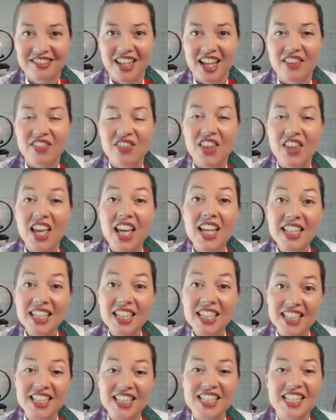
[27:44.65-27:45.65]
And they
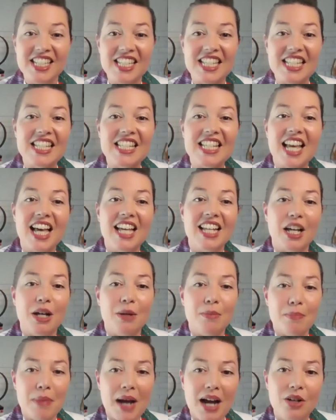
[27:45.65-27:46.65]
needed to set
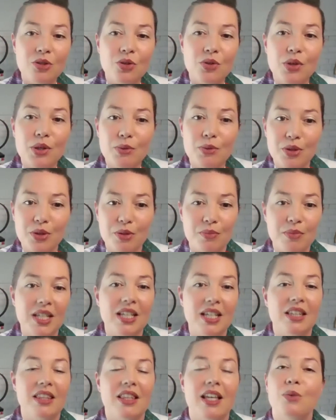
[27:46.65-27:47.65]
a boundary with
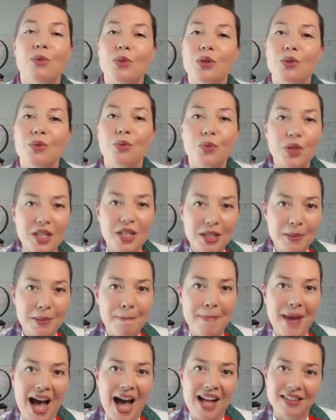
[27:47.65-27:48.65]
me that would
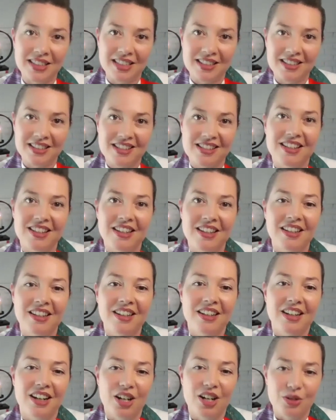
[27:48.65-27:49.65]
rebalance
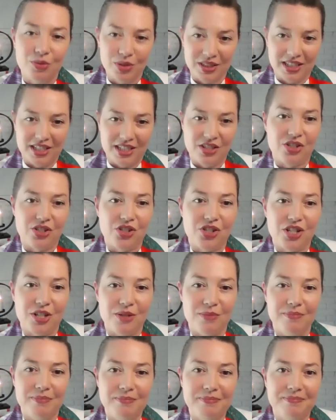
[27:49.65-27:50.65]
our relationship.